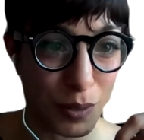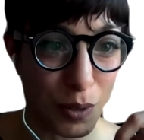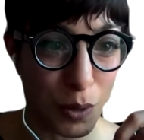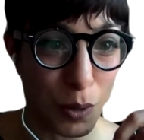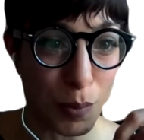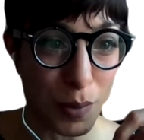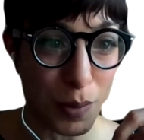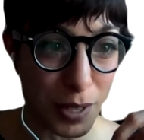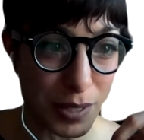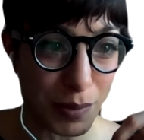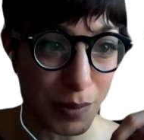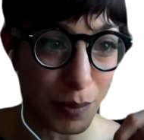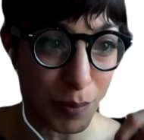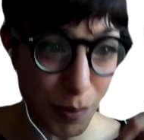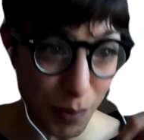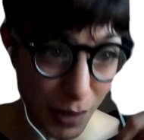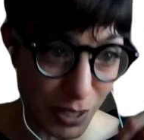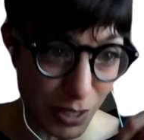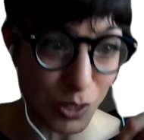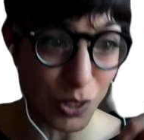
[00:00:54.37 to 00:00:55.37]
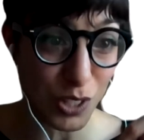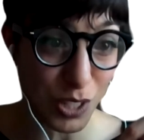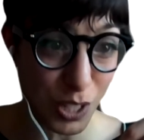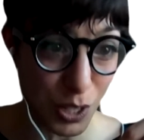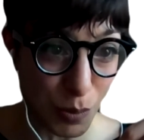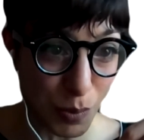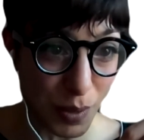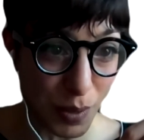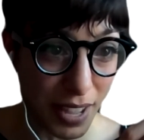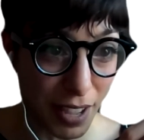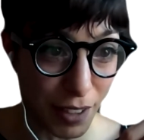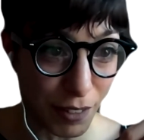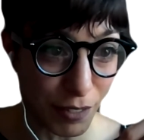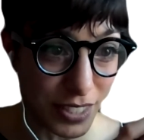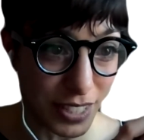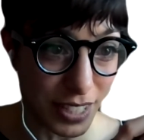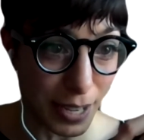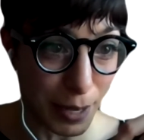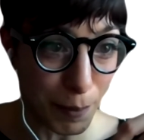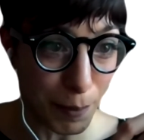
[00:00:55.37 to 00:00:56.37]
home messages that you may have
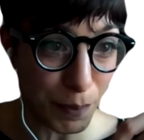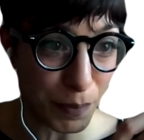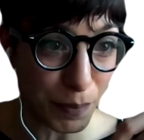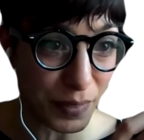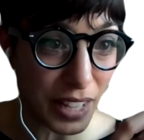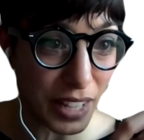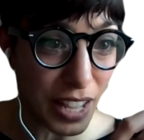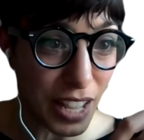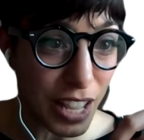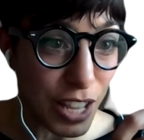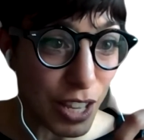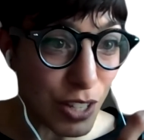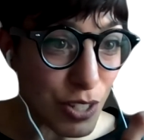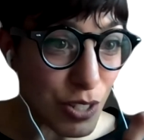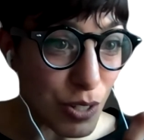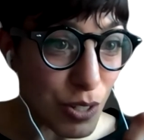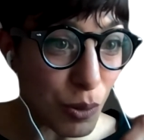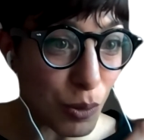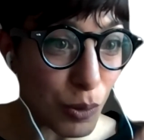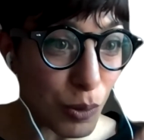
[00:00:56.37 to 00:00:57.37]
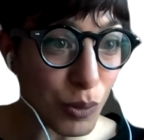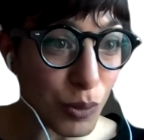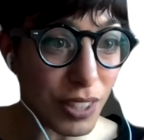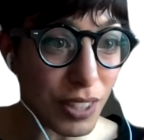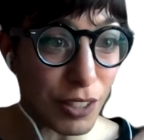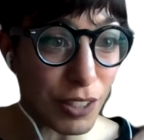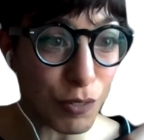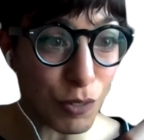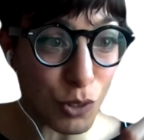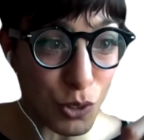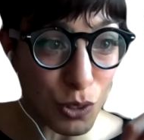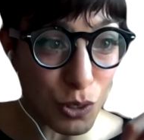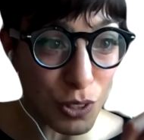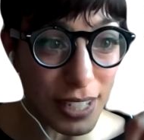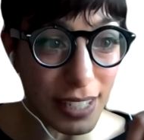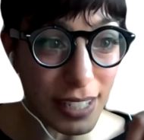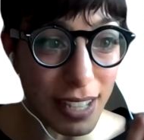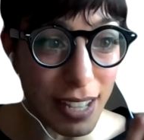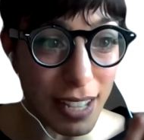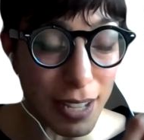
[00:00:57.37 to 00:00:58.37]
today. So thank you for
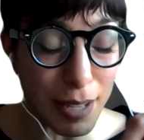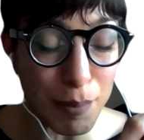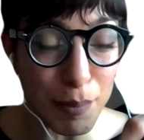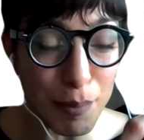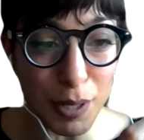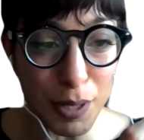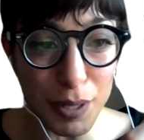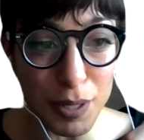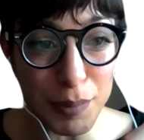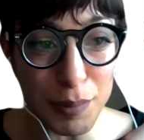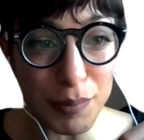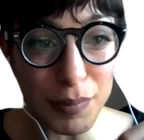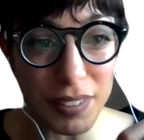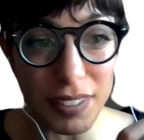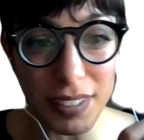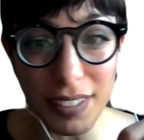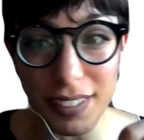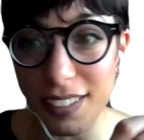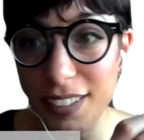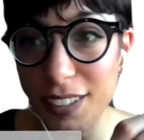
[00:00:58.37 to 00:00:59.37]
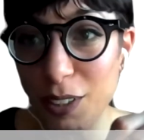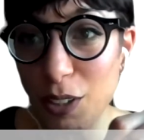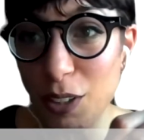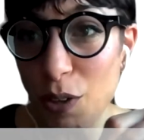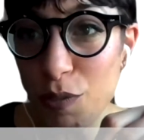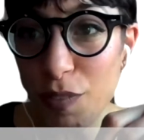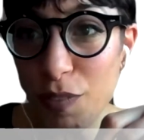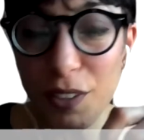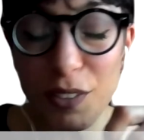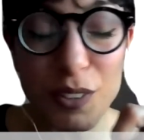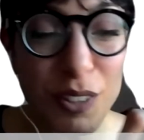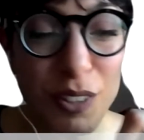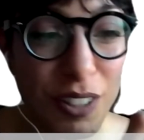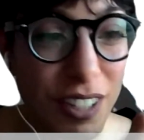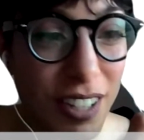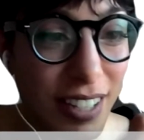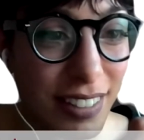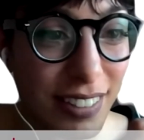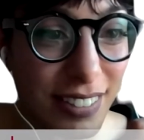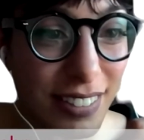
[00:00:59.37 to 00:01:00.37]
joining. I'm Mariam,
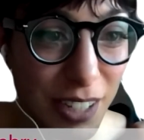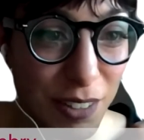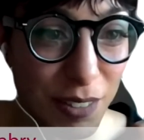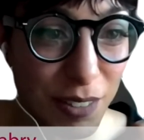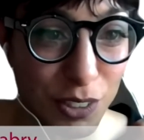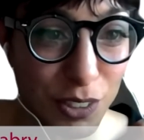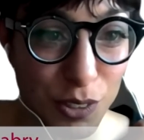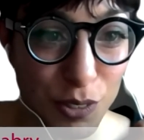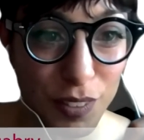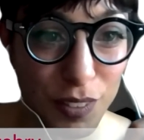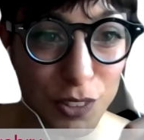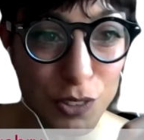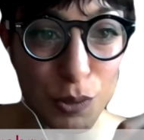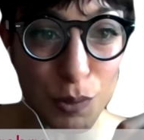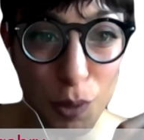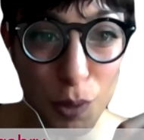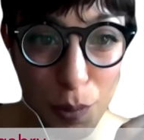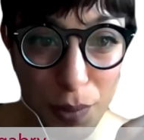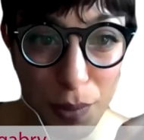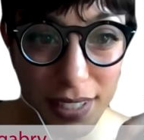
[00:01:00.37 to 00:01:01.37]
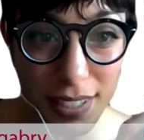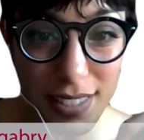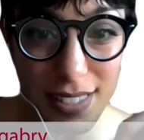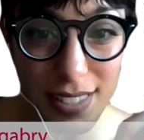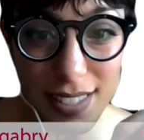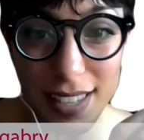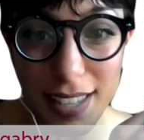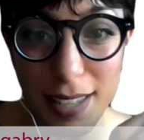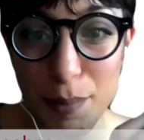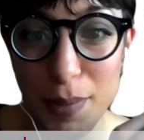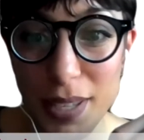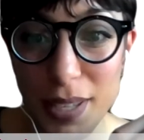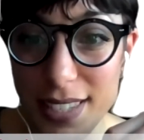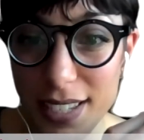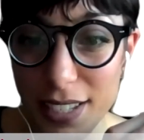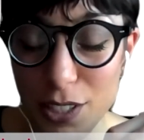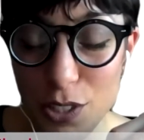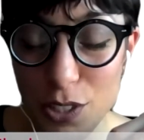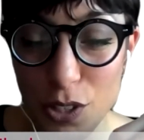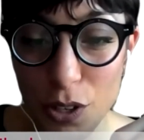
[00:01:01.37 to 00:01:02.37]
co-founder and director of Enteromics, a
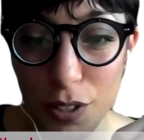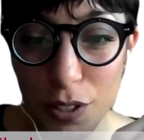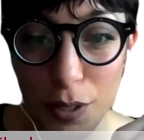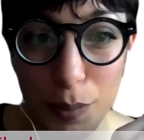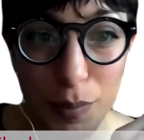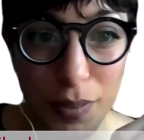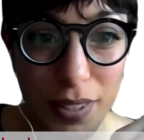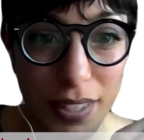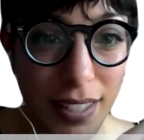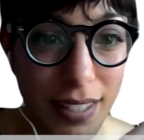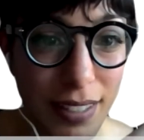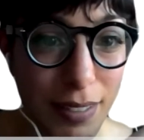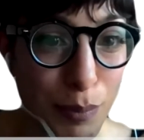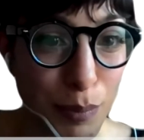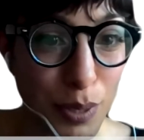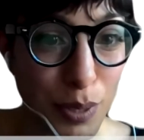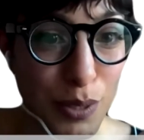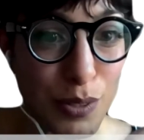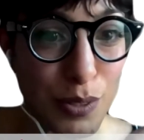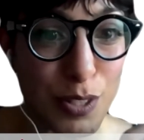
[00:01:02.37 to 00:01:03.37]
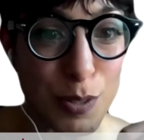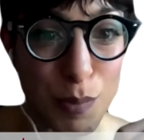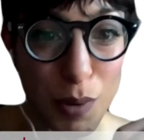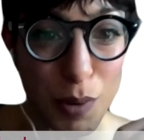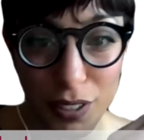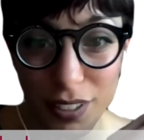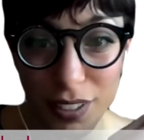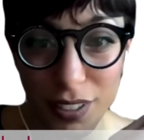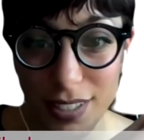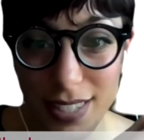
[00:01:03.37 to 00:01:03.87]
medtech startup that builds smart